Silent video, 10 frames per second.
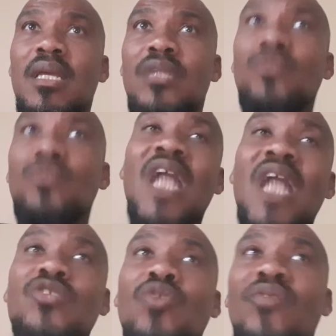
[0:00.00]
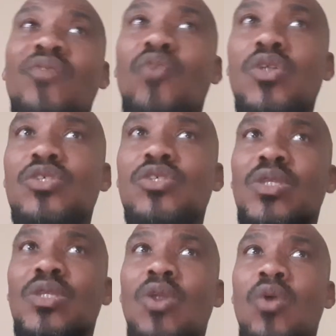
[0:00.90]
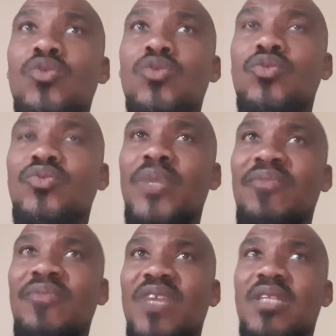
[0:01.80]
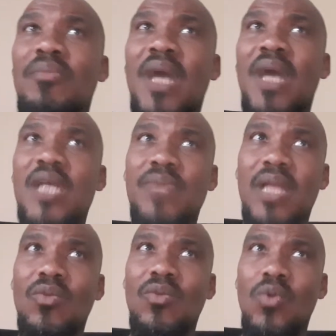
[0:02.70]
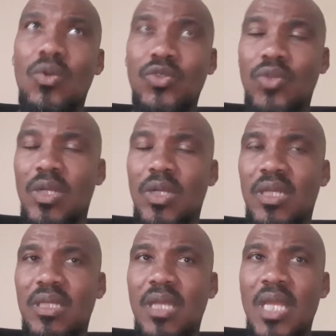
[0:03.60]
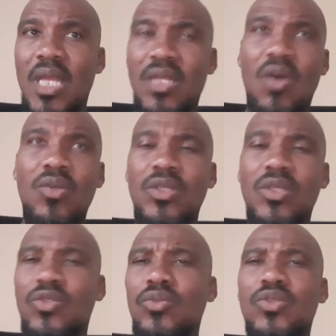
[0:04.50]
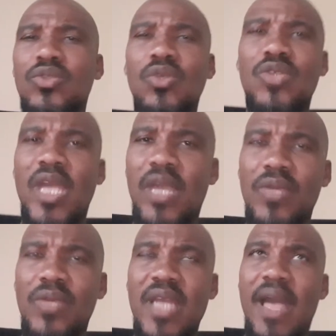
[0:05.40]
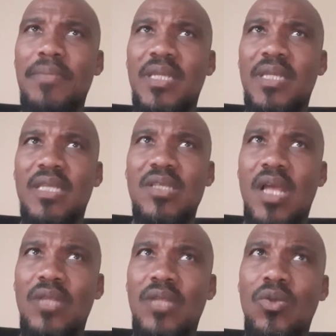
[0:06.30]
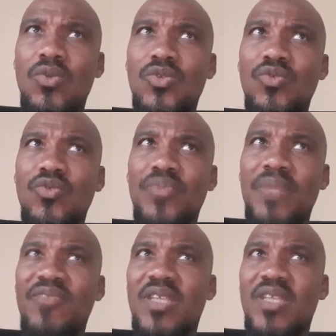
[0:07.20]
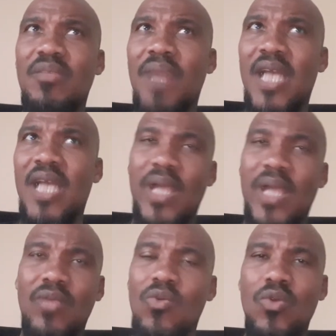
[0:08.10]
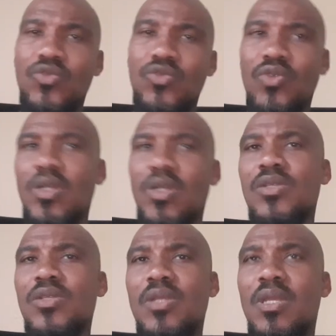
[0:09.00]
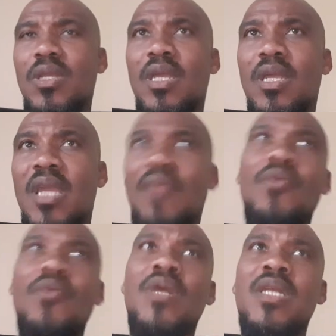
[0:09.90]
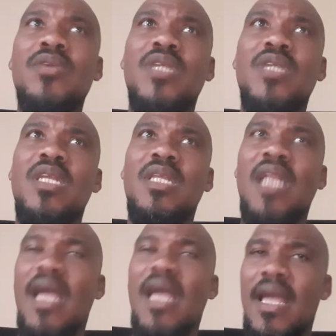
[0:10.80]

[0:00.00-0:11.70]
To not join forces with those who've been victimized by the war on drugs. The only true social equity applicants are those who've been victimized by the war on drugs. Everyone else get in line.